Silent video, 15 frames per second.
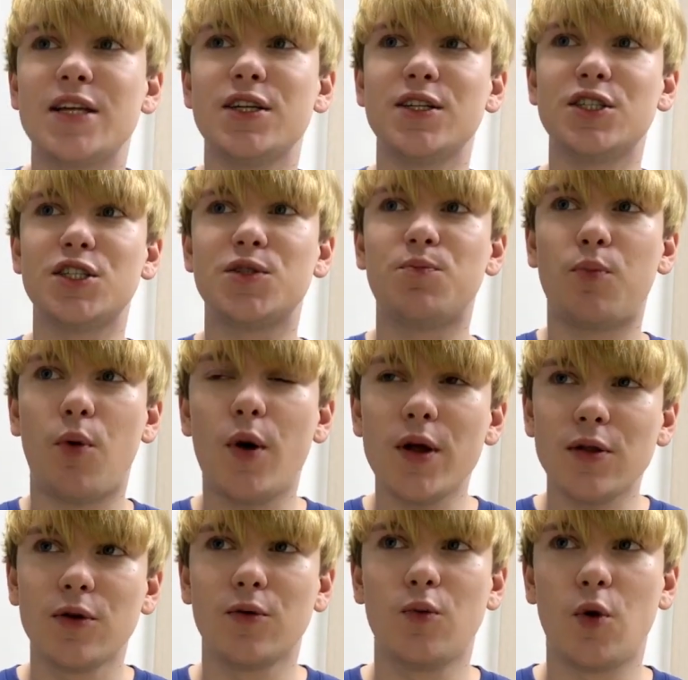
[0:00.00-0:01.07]

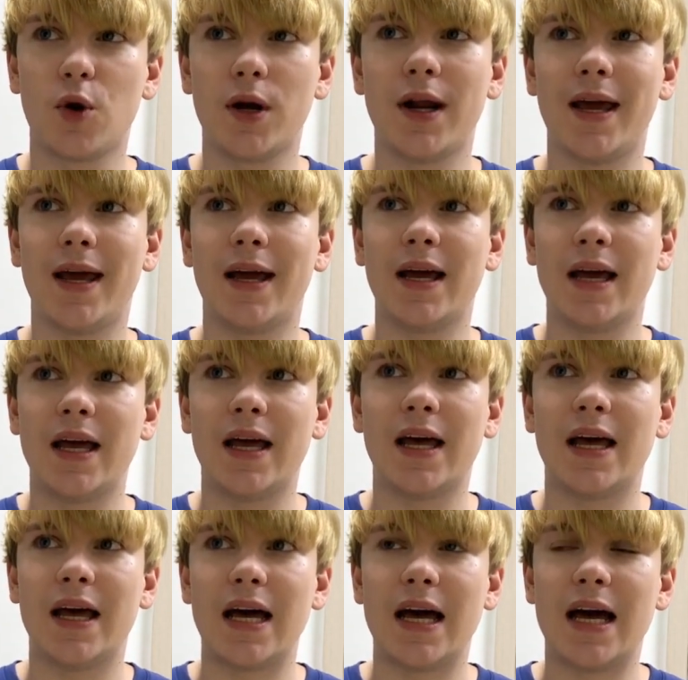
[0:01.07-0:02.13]
Spoiler warning,
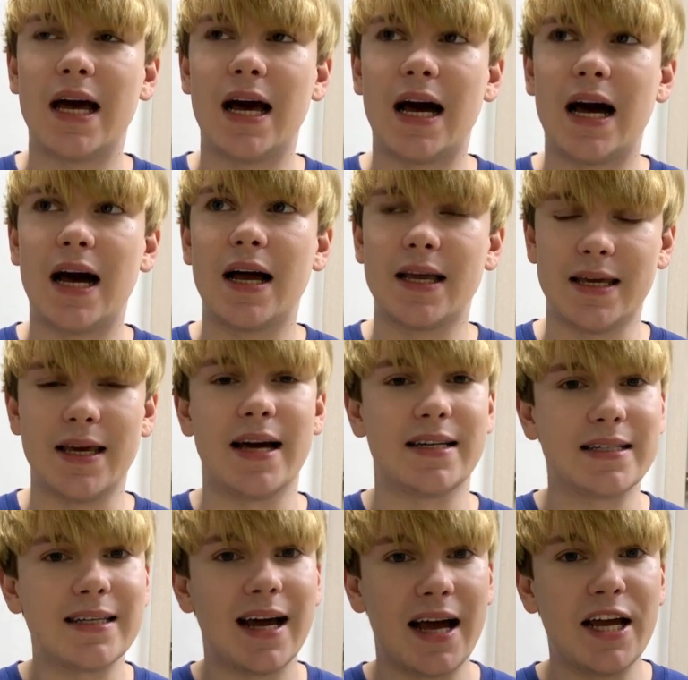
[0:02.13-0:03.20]

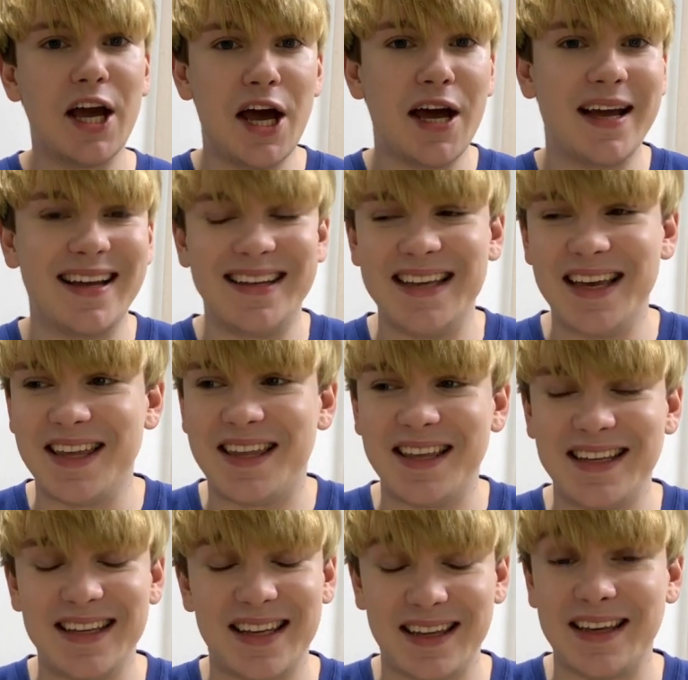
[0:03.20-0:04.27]
yes, I
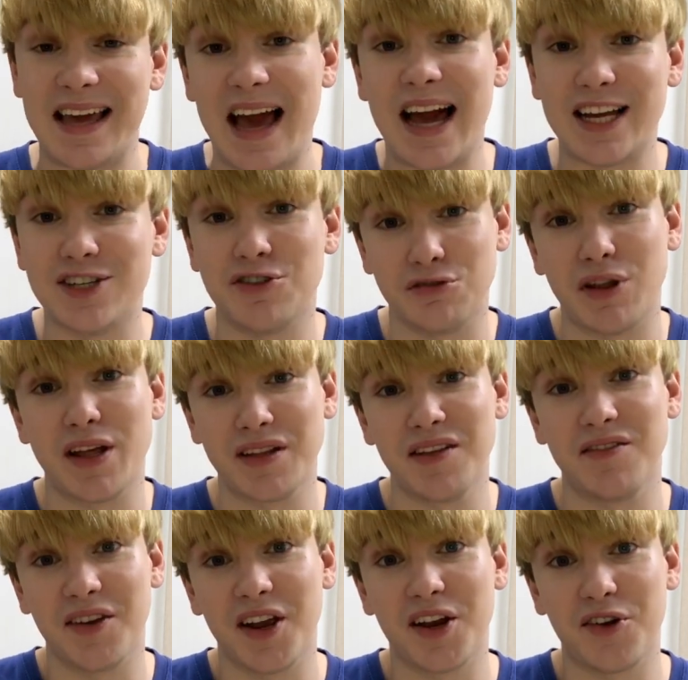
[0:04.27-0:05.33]
do like
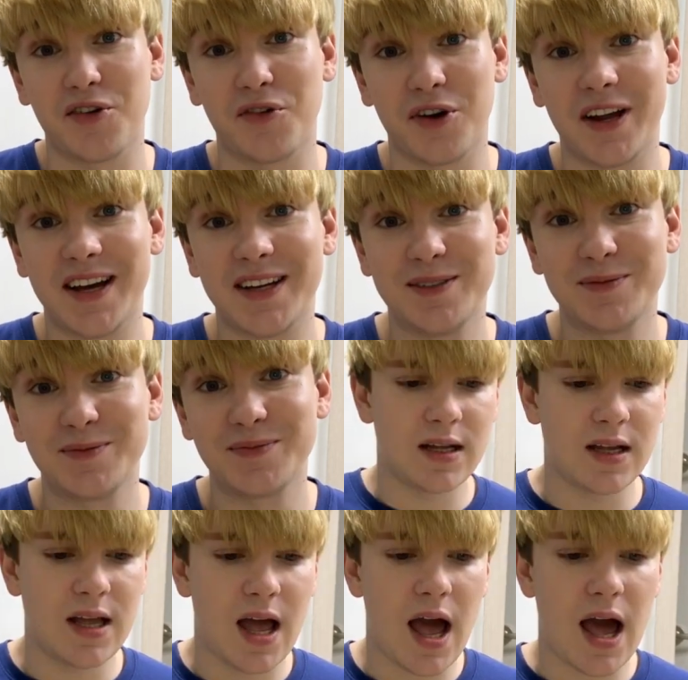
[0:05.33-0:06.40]
living in Korea.
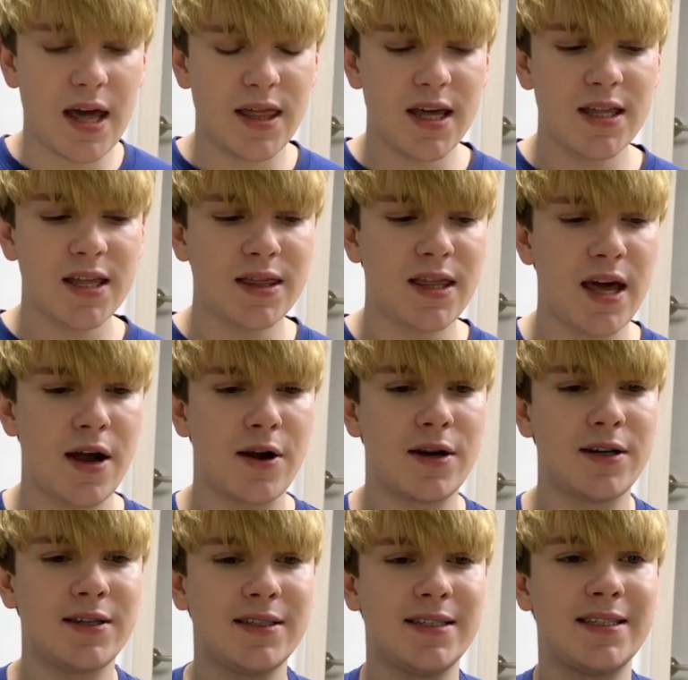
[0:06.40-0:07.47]
I think that
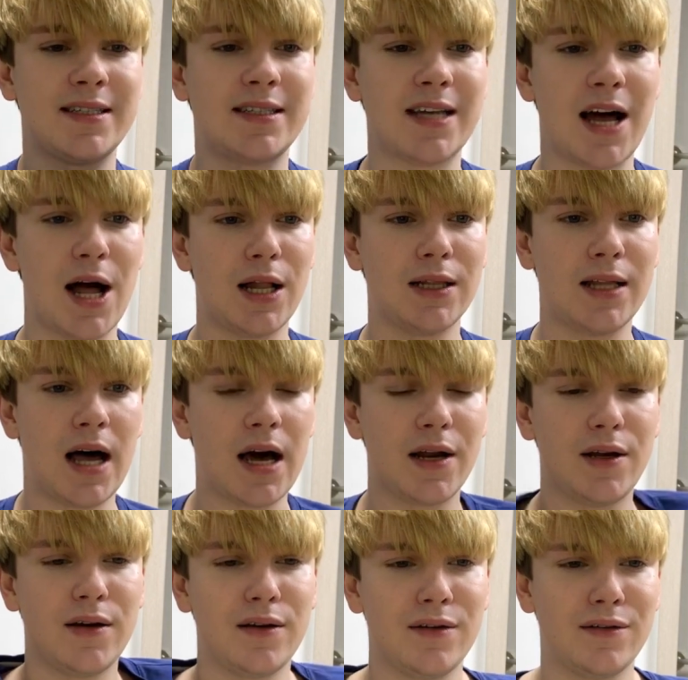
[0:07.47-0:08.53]
there's a lot
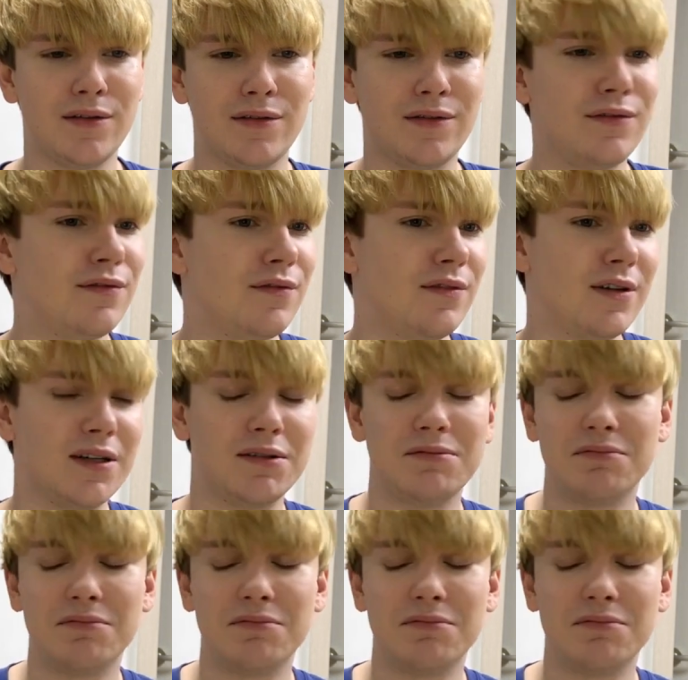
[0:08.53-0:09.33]
of